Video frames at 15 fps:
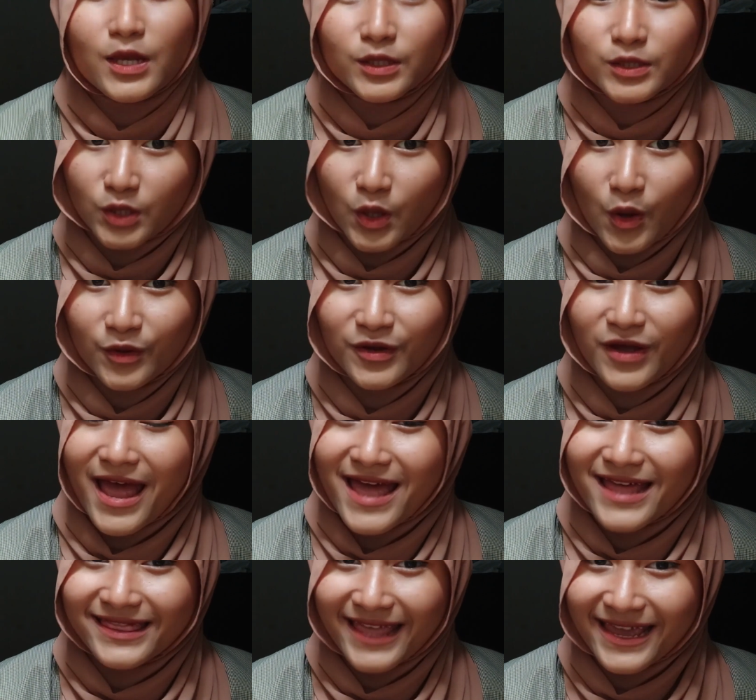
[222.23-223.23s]
So
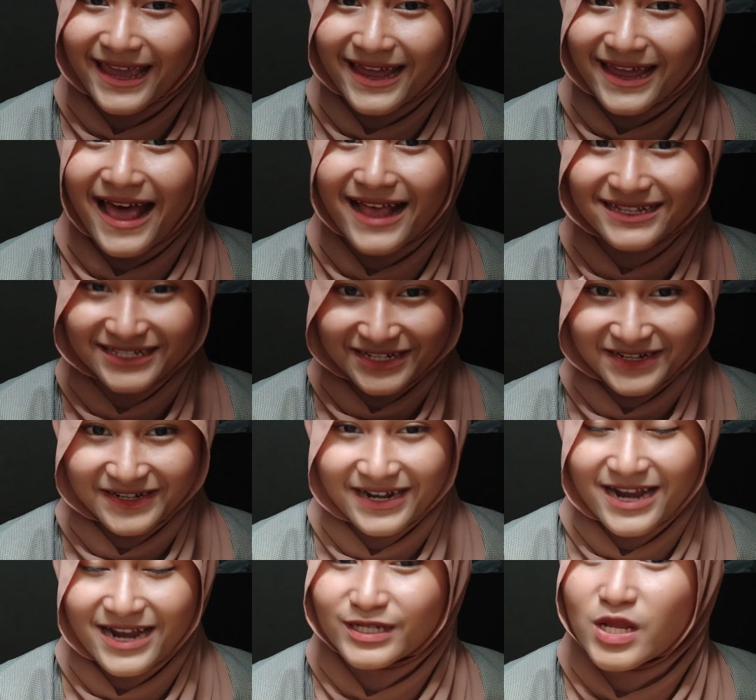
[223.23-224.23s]
they can
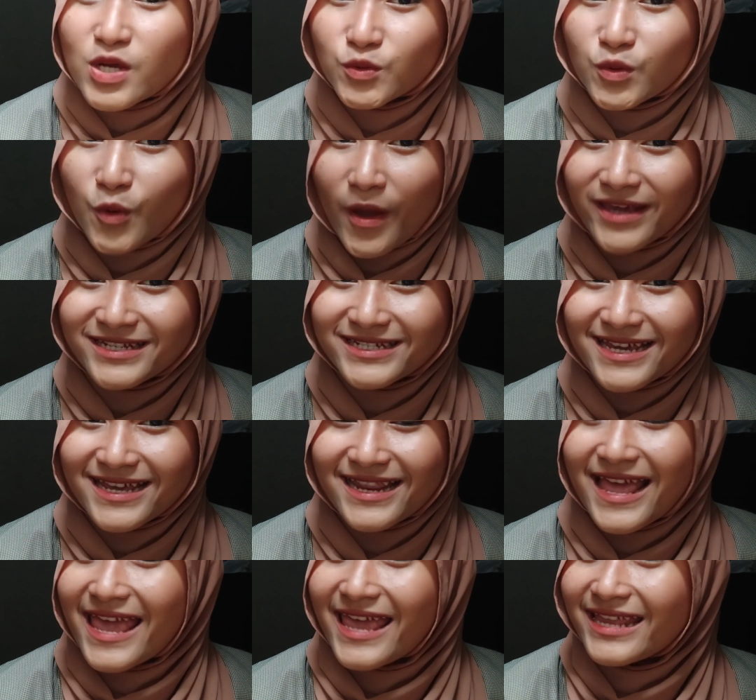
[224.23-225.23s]
answer the
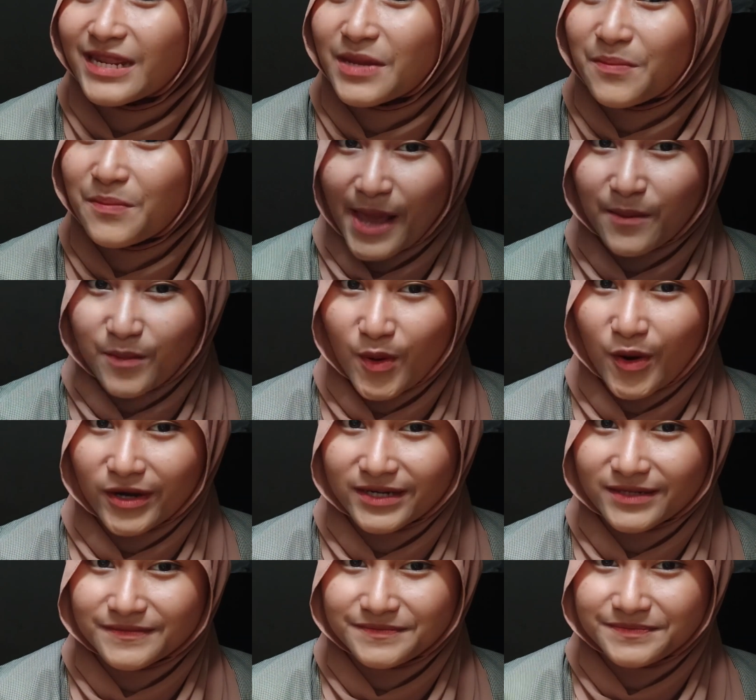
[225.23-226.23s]
question in the blackboard.